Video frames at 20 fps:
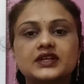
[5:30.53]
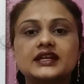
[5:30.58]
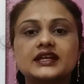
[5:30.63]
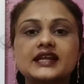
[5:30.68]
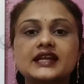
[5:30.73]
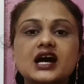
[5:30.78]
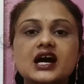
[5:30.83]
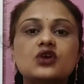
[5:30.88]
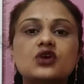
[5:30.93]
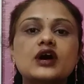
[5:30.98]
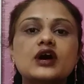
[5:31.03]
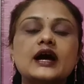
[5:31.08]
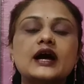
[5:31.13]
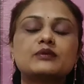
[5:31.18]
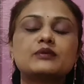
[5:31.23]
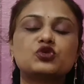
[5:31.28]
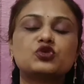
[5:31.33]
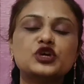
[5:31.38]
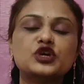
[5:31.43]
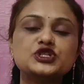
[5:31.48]
Now I
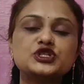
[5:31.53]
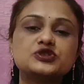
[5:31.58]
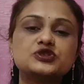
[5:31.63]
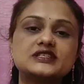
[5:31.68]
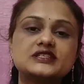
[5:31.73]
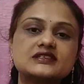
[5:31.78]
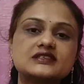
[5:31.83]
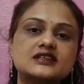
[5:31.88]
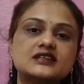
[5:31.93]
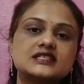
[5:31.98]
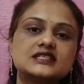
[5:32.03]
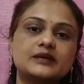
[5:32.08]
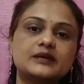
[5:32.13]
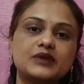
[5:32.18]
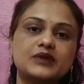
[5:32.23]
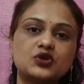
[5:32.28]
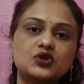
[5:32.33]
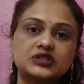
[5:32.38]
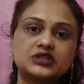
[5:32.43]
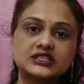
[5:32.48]
am going to discuss
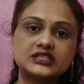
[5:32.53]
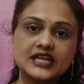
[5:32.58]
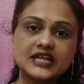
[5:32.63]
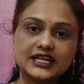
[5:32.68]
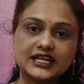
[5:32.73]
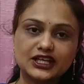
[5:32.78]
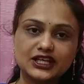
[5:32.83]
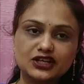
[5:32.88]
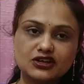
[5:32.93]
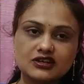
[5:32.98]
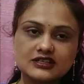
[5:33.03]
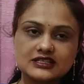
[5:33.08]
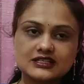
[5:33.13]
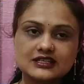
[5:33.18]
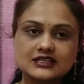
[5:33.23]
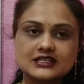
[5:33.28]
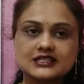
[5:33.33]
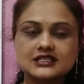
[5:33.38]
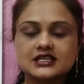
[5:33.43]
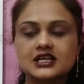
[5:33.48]
about the
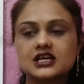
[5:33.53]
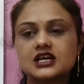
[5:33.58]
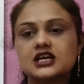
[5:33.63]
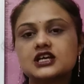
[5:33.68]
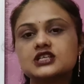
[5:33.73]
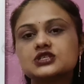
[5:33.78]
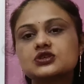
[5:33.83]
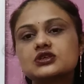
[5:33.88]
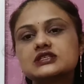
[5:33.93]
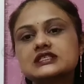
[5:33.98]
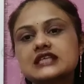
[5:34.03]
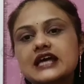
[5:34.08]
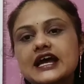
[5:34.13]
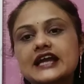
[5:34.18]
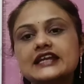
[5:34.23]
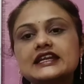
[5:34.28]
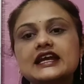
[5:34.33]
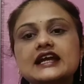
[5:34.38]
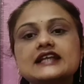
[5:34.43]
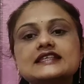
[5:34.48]
diagnosis. So
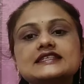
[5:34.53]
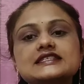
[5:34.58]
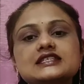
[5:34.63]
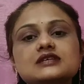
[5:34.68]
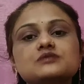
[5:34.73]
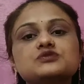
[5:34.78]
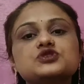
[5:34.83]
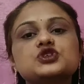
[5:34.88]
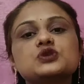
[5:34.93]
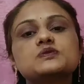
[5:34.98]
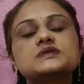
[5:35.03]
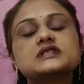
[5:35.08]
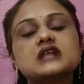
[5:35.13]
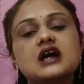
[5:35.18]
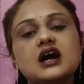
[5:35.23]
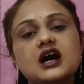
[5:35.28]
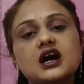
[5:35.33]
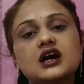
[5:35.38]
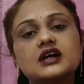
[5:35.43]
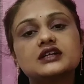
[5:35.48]
sign and symptoms
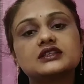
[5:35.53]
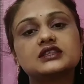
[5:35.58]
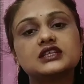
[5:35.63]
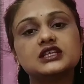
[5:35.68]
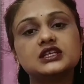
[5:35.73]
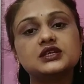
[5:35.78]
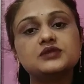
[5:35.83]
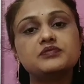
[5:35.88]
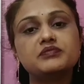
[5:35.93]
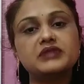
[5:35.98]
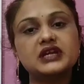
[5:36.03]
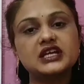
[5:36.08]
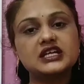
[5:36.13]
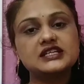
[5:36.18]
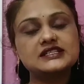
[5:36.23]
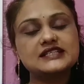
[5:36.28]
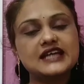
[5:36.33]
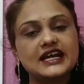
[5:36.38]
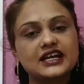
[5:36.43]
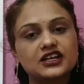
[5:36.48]
are the
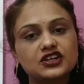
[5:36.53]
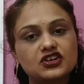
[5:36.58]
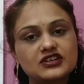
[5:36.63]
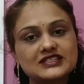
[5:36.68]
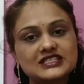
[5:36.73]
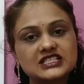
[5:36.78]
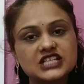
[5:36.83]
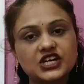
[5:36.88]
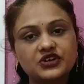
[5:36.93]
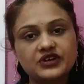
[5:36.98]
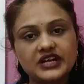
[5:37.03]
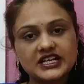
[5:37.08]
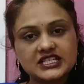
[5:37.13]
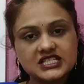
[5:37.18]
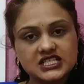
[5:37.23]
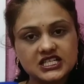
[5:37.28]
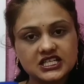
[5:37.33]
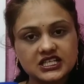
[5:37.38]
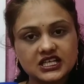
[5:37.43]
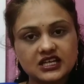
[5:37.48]
main diagnostic
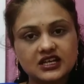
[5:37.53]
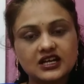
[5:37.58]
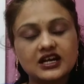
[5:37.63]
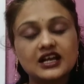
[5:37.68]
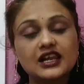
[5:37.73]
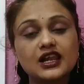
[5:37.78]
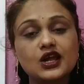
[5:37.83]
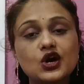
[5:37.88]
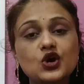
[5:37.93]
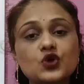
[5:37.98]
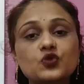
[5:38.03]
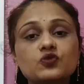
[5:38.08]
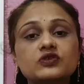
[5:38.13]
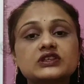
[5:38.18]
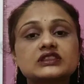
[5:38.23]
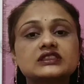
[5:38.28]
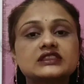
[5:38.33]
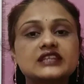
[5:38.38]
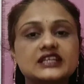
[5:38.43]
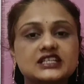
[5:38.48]
criteria. Along
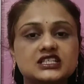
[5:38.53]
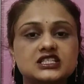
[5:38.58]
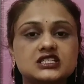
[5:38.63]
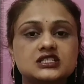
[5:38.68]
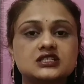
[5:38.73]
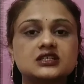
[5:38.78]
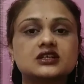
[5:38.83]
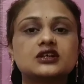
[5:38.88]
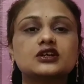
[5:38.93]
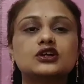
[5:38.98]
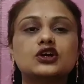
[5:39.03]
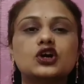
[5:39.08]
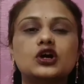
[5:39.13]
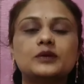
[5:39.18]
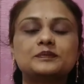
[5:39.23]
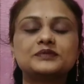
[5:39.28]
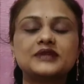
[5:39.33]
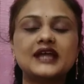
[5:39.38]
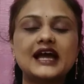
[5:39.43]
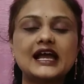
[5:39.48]
with that,
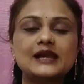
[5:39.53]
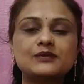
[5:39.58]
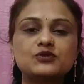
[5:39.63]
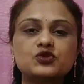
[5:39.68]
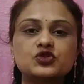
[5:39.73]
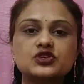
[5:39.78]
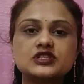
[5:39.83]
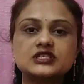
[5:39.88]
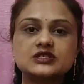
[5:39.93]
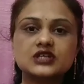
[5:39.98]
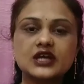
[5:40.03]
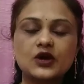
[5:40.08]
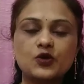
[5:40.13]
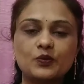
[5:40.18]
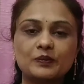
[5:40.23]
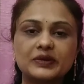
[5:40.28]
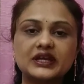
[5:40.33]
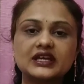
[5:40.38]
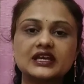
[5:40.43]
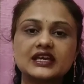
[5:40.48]

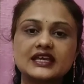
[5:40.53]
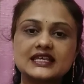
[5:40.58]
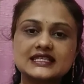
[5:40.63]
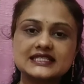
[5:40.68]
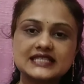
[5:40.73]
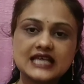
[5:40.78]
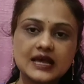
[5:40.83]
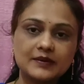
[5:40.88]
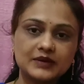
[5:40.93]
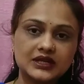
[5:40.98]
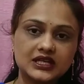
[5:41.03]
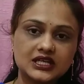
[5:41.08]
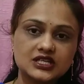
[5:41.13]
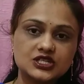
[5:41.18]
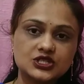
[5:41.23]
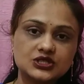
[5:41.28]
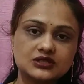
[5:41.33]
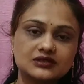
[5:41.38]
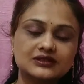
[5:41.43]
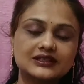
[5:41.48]
ophthalmoscopic
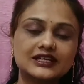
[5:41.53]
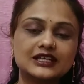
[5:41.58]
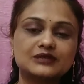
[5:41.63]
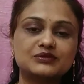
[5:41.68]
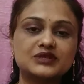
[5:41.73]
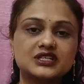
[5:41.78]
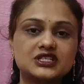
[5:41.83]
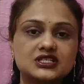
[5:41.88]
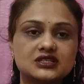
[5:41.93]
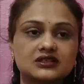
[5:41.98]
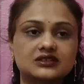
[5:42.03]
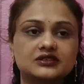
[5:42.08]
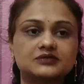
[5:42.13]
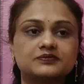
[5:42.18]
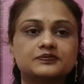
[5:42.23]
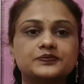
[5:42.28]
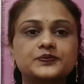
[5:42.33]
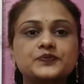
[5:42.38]
examination can be done.